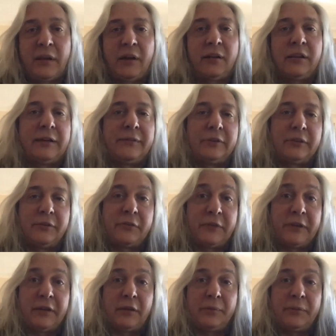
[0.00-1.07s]
A level of
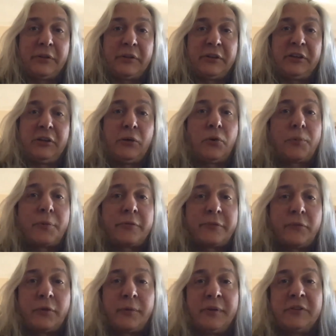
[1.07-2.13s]
availability or
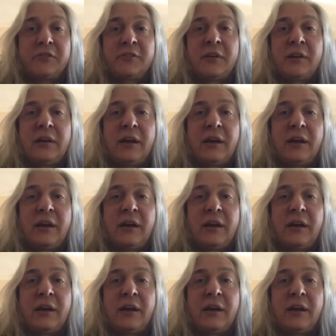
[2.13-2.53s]
performance.